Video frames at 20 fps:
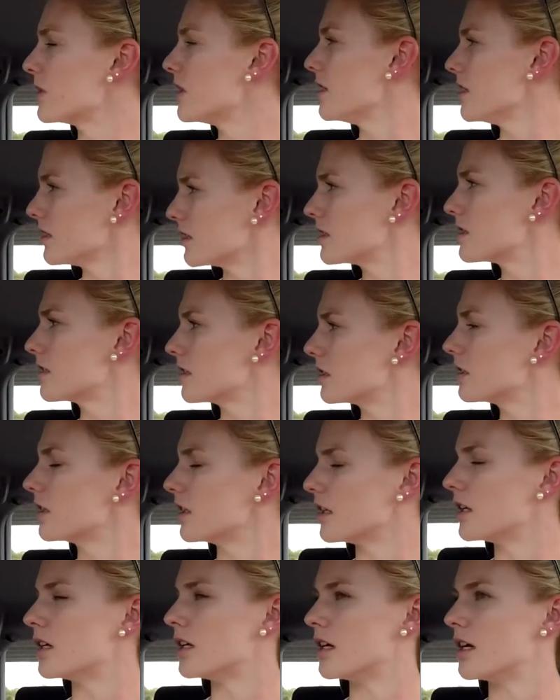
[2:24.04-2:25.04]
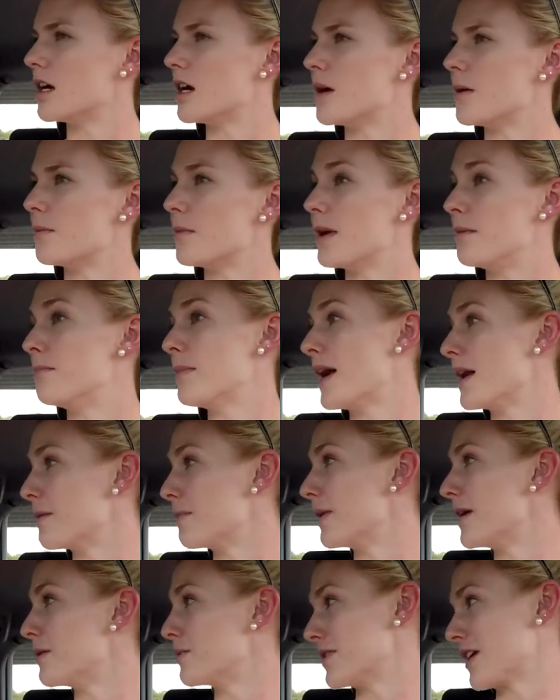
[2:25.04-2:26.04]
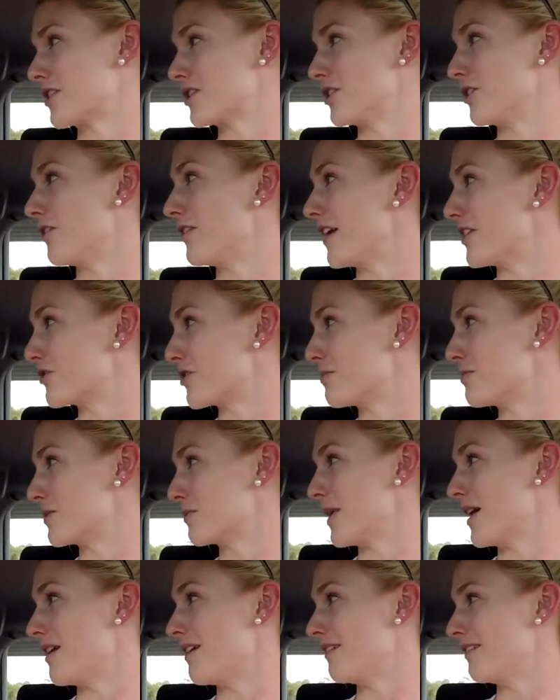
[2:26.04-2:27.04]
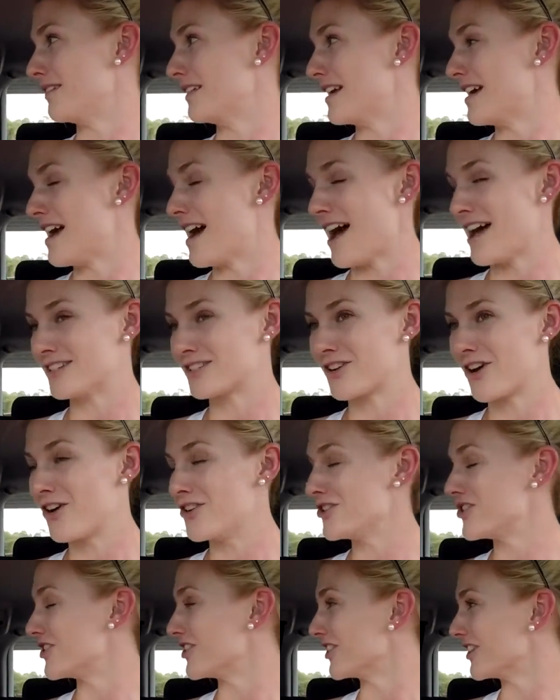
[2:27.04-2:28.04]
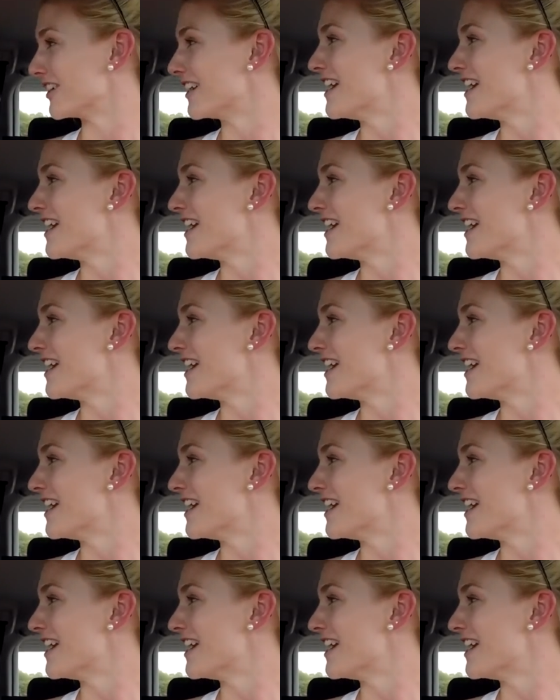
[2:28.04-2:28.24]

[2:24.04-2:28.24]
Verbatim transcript: of years. Yep. Um, and Matty B was actually on that trip as well. Oh, really? As coach. He's, he's